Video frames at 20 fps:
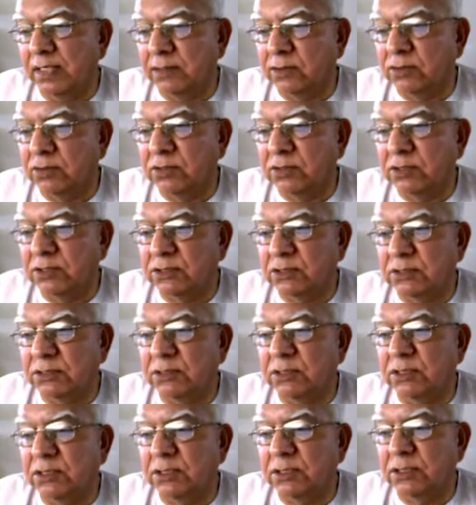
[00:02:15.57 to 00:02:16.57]
that this
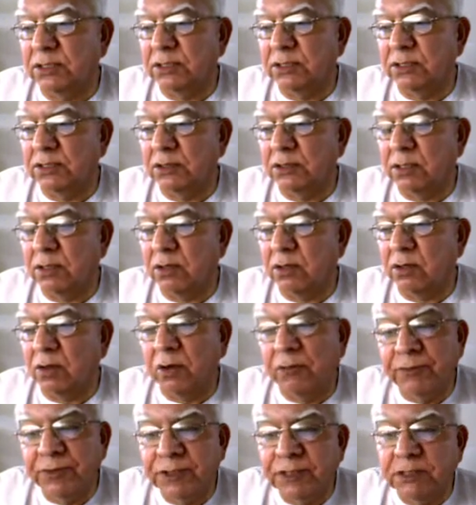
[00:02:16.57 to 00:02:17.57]
is the
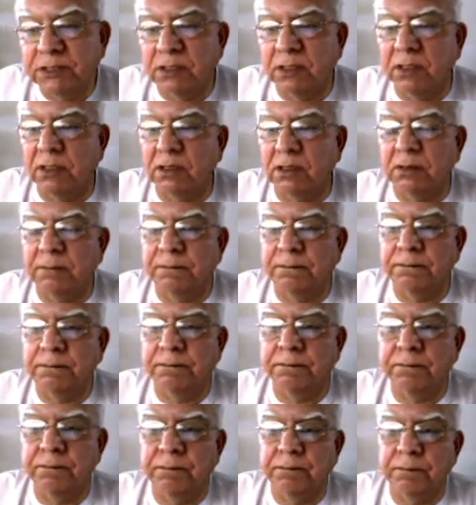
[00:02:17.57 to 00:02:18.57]
official
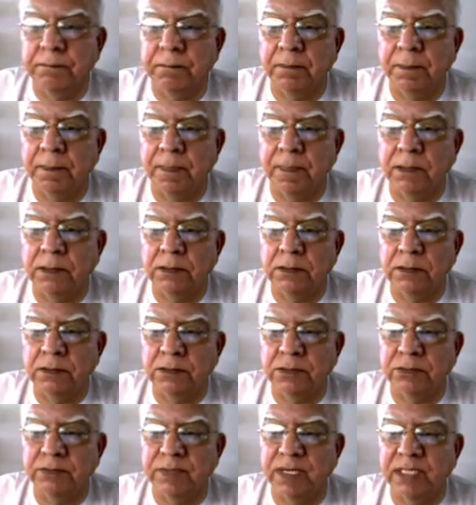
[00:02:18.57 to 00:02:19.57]

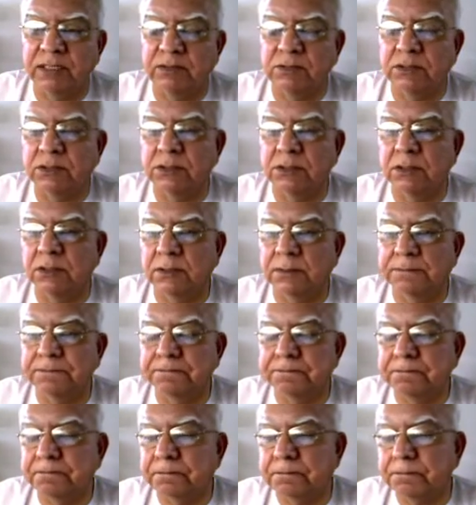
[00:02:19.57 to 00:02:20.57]
Jamaat's
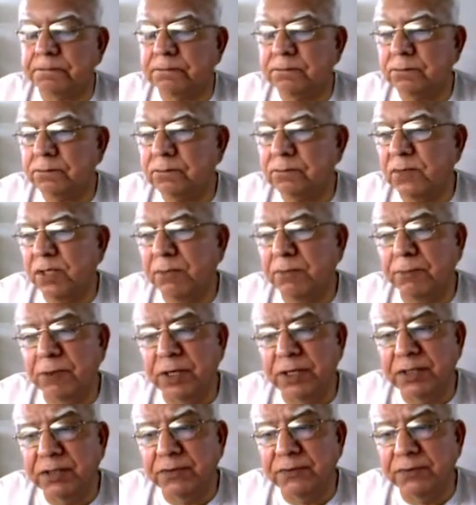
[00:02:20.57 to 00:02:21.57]

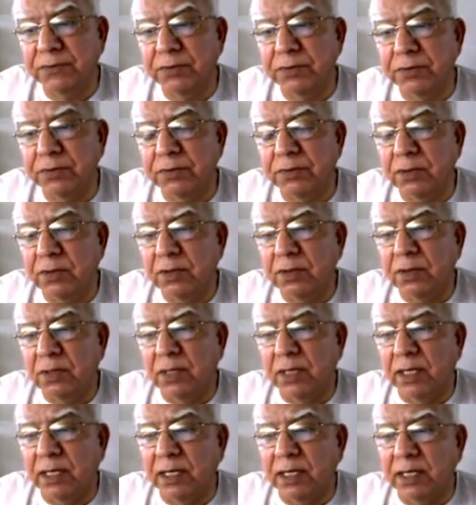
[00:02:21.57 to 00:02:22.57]
point of view,
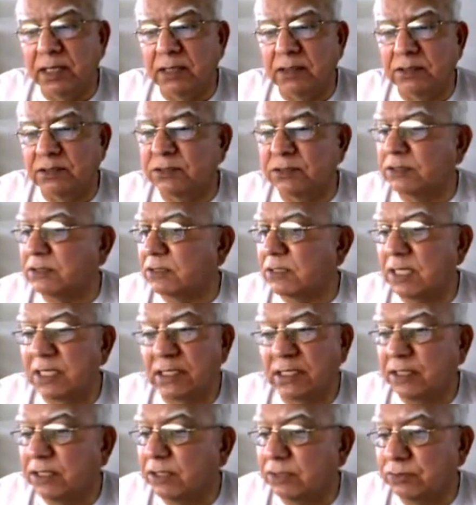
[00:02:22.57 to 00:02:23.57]
and this is
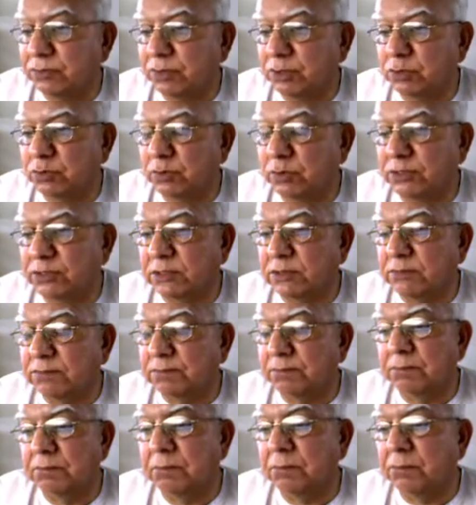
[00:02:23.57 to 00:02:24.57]
not individuals,
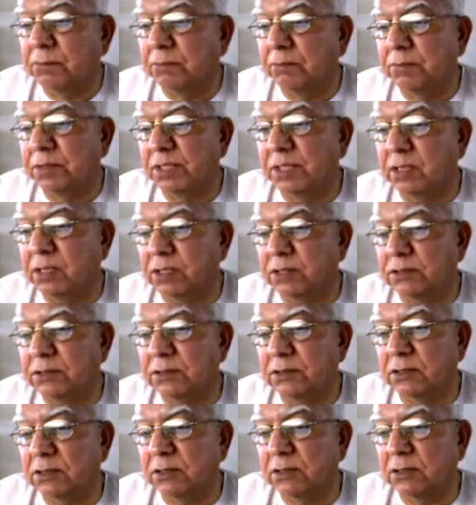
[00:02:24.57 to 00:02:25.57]

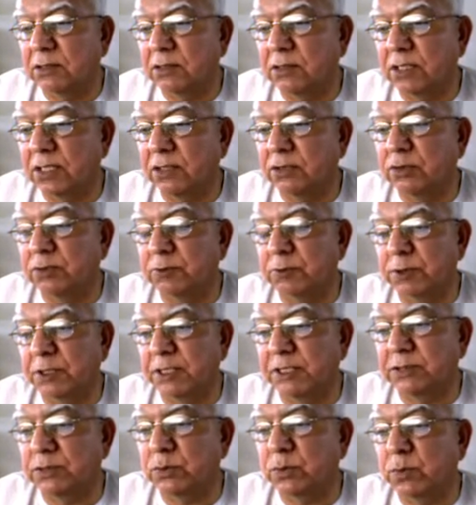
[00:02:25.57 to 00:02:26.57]
because there are two
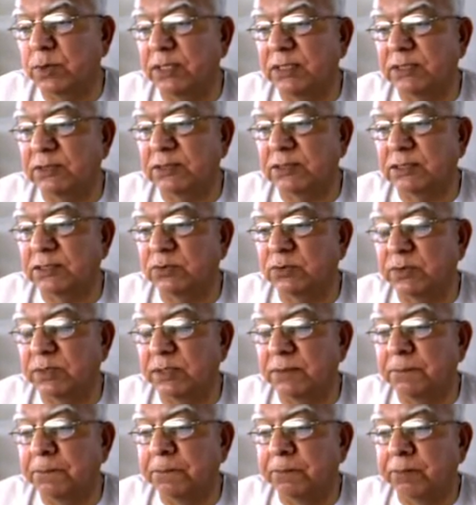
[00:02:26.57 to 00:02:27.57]
things. One is this
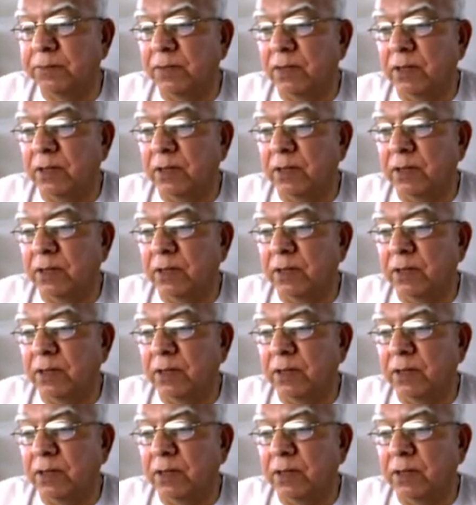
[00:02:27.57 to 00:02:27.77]
one,